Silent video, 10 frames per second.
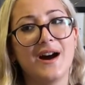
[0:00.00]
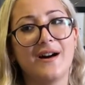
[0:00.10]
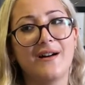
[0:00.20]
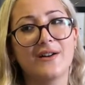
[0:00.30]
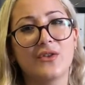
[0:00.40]

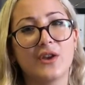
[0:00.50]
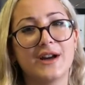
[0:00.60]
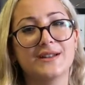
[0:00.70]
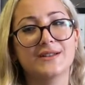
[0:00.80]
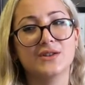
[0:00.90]
I think
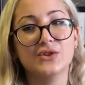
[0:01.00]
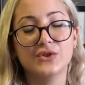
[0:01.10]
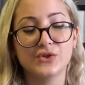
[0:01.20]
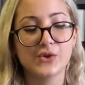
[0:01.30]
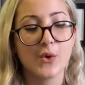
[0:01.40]
I
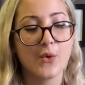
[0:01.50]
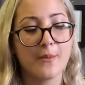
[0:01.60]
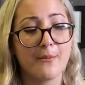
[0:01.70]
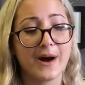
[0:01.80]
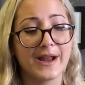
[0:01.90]
saw
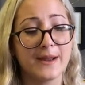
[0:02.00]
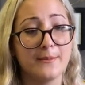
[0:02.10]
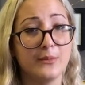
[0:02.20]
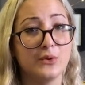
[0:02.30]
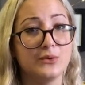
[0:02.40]
my
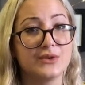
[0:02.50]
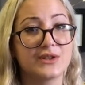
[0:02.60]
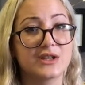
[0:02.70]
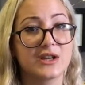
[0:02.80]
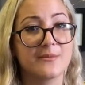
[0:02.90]

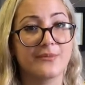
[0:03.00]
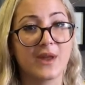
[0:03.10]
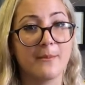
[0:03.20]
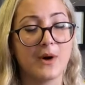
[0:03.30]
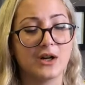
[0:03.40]
boot
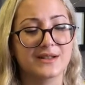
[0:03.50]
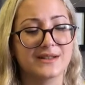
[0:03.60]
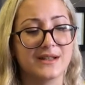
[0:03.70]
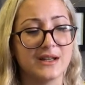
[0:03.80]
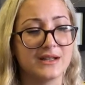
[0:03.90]

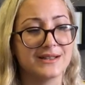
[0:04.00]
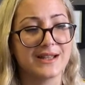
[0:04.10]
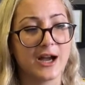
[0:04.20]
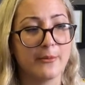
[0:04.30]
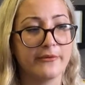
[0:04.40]
unboxing
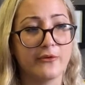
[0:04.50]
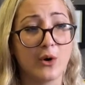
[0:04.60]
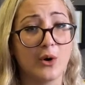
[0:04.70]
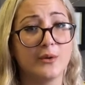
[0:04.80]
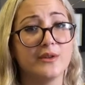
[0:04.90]
type of
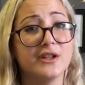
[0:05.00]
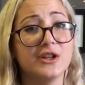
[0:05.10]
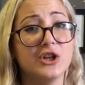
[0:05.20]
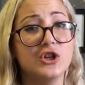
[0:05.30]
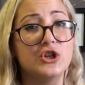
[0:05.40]
all,
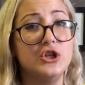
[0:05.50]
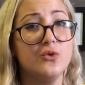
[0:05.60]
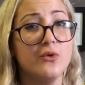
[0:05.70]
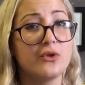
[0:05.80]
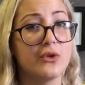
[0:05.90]
you
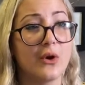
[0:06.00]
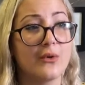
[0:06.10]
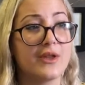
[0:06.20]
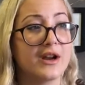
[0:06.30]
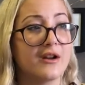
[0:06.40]
would
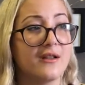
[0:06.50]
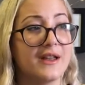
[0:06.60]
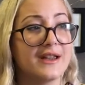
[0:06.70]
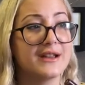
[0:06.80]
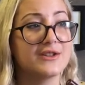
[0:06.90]
know that I got
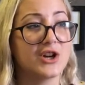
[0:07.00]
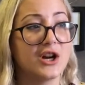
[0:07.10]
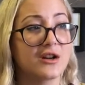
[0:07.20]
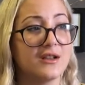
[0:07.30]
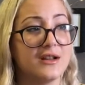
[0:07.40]
like a
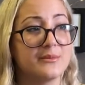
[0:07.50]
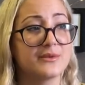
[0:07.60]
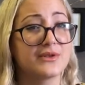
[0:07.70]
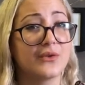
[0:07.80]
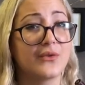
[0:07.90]
dark
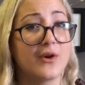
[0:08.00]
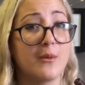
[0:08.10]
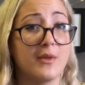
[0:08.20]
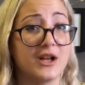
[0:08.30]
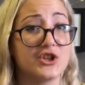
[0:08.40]
lips from
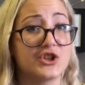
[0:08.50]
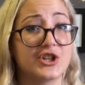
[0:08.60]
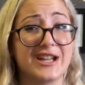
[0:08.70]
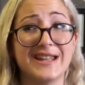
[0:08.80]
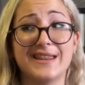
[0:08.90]

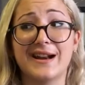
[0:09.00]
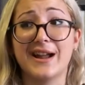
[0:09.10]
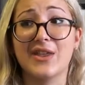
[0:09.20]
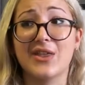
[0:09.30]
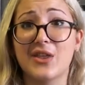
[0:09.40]
lingerie that
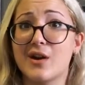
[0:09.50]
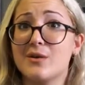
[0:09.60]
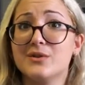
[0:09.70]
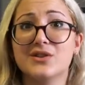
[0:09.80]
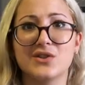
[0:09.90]
I thought
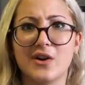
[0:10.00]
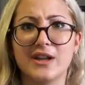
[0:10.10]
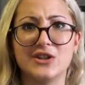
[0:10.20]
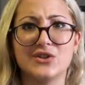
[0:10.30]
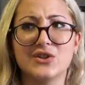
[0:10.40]
I was not
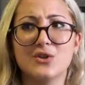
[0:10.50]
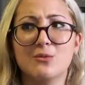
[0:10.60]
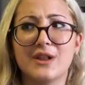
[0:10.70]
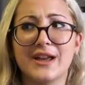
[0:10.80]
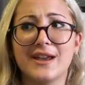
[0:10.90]
into,
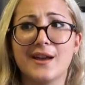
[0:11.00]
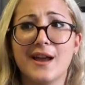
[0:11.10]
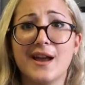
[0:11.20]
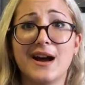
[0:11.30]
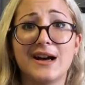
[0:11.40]
but like
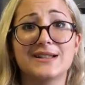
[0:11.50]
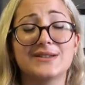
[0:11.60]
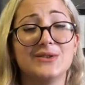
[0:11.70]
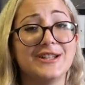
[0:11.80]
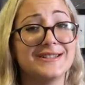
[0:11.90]
as
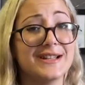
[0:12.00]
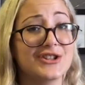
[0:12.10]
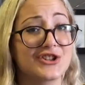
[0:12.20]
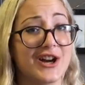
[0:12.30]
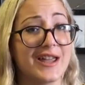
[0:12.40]
soon as I
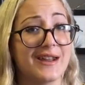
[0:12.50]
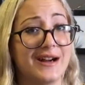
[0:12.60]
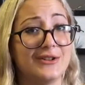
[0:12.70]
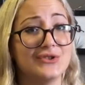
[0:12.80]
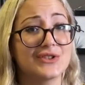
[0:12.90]
tried it
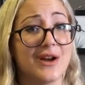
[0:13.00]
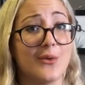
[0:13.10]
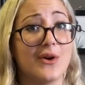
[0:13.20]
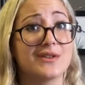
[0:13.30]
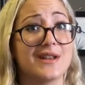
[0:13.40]
out, I
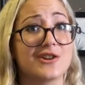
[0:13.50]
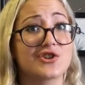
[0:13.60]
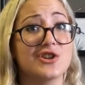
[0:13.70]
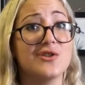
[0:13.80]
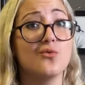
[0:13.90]
was
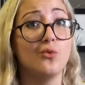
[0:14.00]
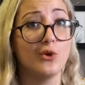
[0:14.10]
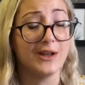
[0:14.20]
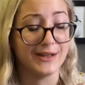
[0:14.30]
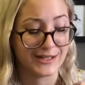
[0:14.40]
actually
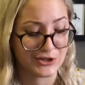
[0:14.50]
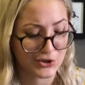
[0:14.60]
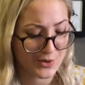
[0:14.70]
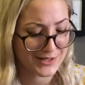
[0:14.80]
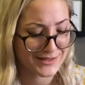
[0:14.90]
really
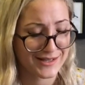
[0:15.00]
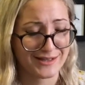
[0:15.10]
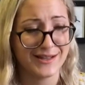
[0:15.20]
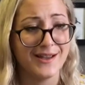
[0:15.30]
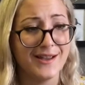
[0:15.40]
into it,
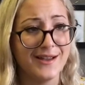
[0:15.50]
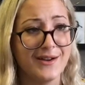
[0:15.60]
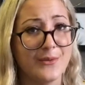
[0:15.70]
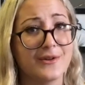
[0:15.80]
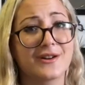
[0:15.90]
and
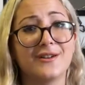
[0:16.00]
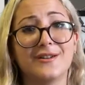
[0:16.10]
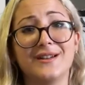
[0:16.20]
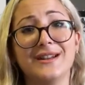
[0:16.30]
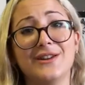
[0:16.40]
We're
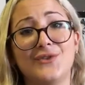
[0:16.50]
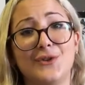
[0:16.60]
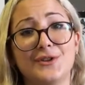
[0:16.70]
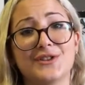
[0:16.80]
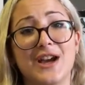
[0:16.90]
currently in the
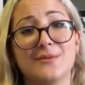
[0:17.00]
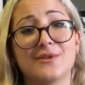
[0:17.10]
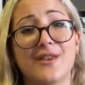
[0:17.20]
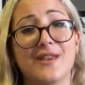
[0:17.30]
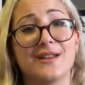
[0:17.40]
fall time,
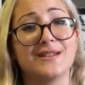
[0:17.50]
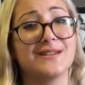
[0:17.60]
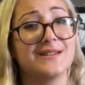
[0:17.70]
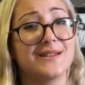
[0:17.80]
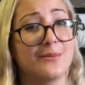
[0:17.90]
so I think
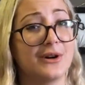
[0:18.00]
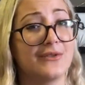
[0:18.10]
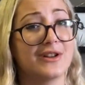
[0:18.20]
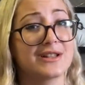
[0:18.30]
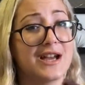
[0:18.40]
this is the
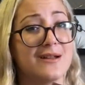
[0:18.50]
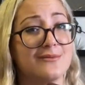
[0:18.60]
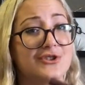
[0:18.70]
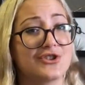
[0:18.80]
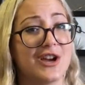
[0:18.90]
perfect time
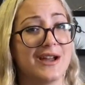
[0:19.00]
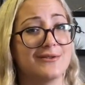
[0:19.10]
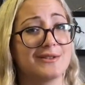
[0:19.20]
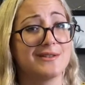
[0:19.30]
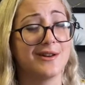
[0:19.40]
to try
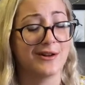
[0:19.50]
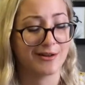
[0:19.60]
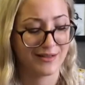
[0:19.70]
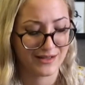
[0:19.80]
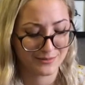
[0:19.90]
out some
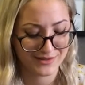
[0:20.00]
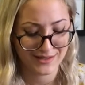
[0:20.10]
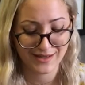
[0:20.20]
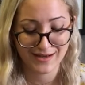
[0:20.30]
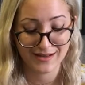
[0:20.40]
dark
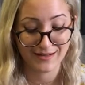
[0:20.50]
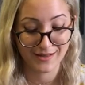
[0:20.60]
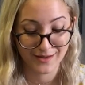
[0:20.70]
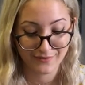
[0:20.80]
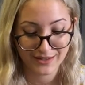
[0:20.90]
lipstick and I
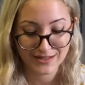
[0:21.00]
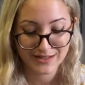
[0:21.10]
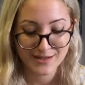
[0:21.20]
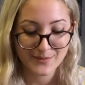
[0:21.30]
love it.